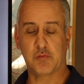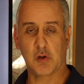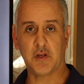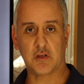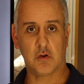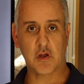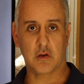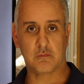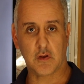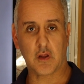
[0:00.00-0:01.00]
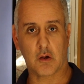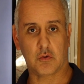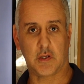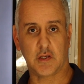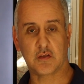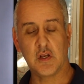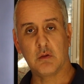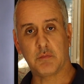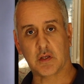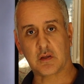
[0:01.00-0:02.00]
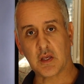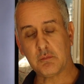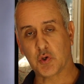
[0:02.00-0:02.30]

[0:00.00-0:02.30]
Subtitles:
I'll probably do another video on this, but key